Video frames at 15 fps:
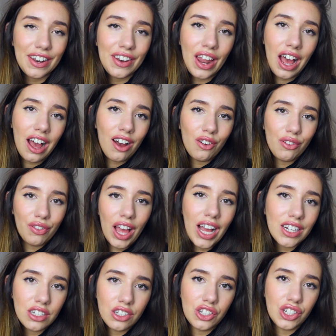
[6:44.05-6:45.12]
Now
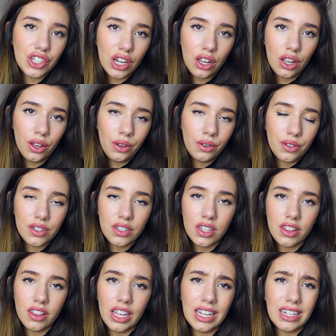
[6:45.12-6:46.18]
that just
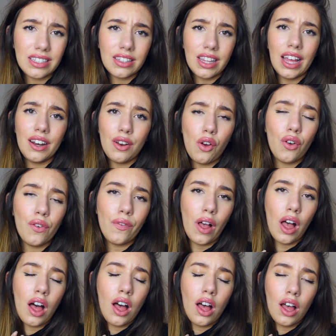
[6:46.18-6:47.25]
shows the extent of
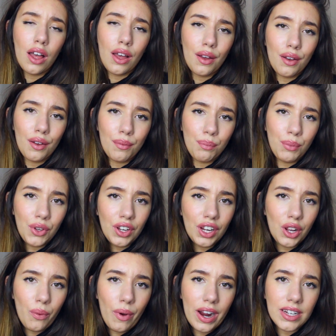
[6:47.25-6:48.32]
her Moon
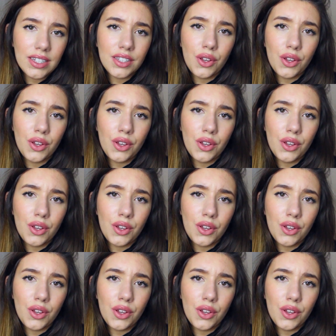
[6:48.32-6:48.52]
in Aquarius,